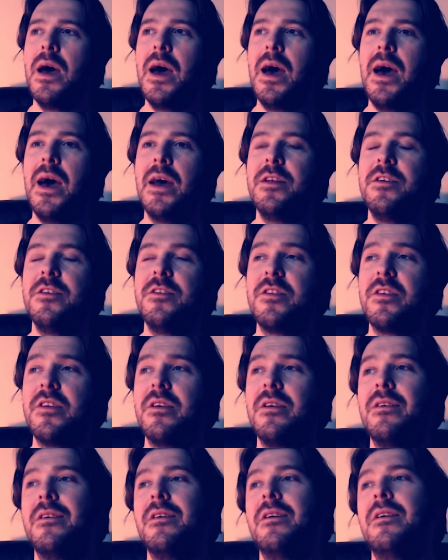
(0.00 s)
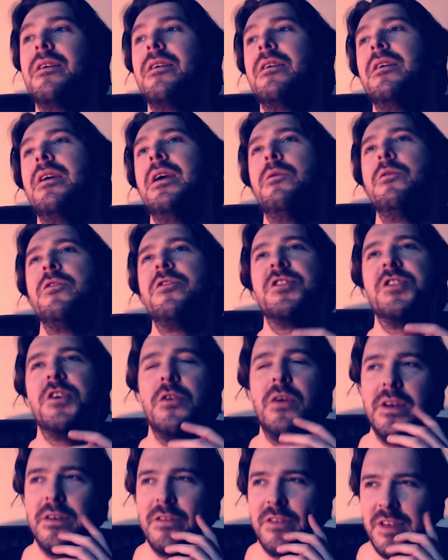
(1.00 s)
And it was
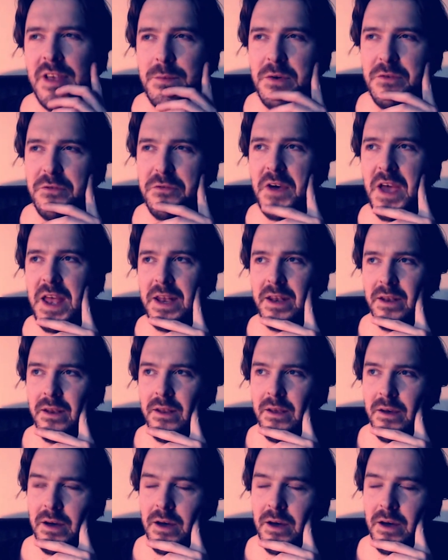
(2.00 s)
during some event,